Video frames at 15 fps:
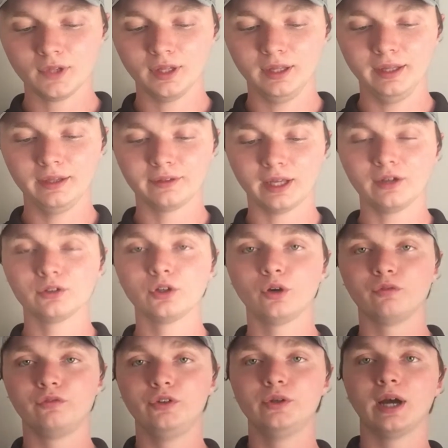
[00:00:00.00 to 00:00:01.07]
is, I don't know
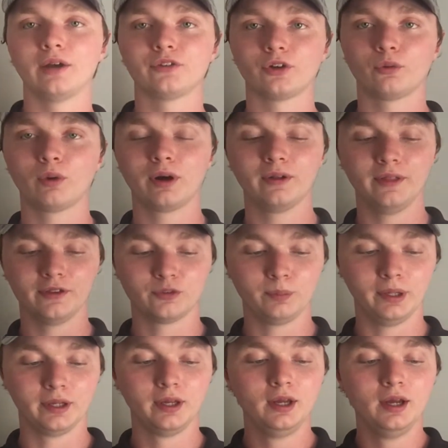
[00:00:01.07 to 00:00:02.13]
if you guys are aware of this,
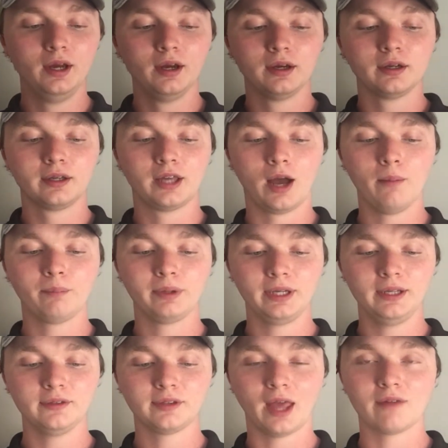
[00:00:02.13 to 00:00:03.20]
but
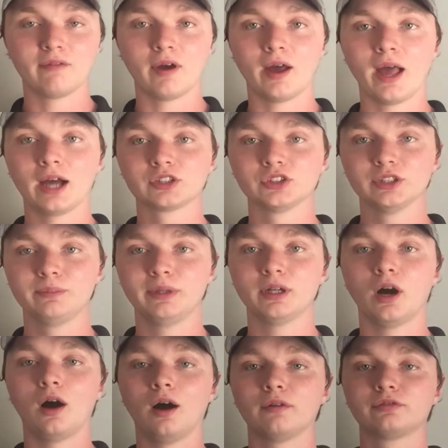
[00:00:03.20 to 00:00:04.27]
companies have actually been
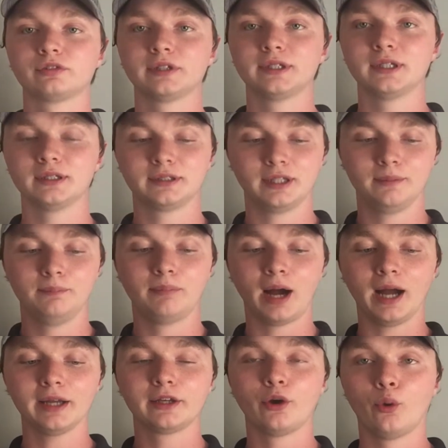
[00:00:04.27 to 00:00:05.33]
offering to
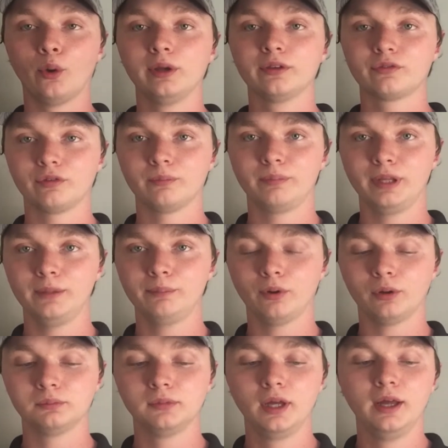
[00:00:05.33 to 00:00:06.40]
buy coins from
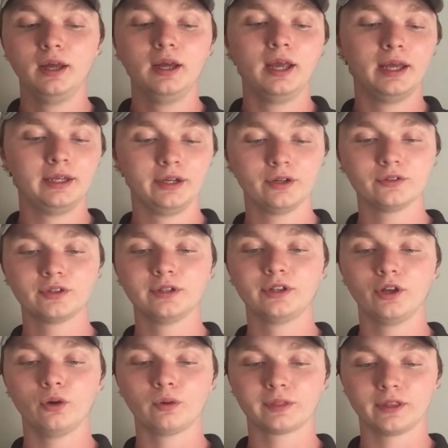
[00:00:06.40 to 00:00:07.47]
people. And here's the
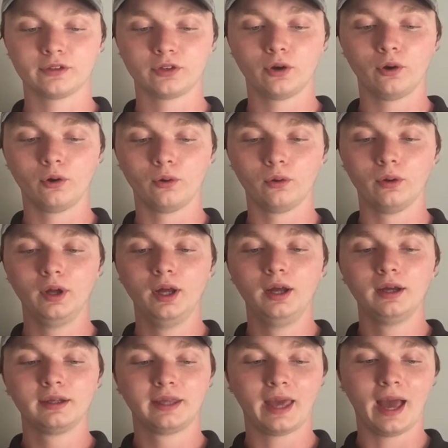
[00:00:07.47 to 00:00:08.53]
deal with this whole
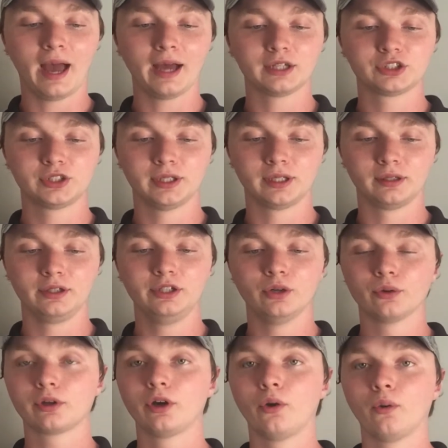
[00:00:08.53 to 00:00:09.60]
cash and, you
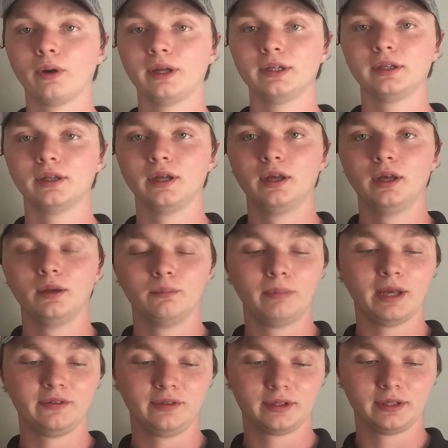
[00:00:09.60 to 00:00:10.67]
know, coin
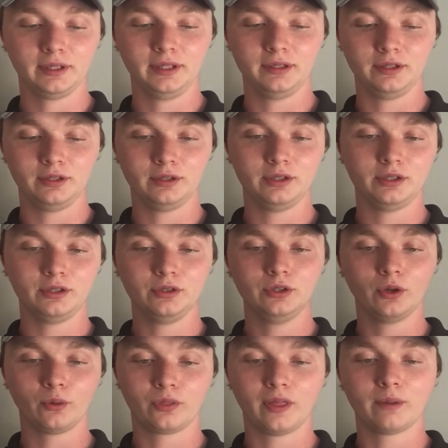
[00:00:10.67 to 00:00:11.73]
basically, you
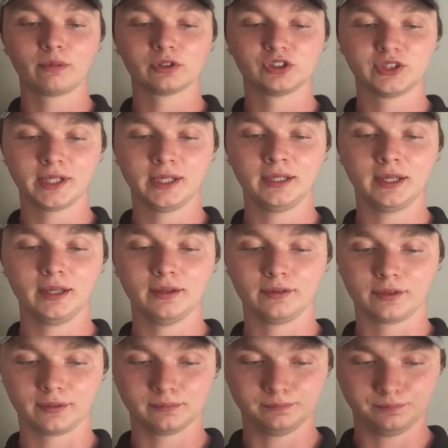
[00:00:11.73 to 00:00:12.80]
know, thing we're seeing is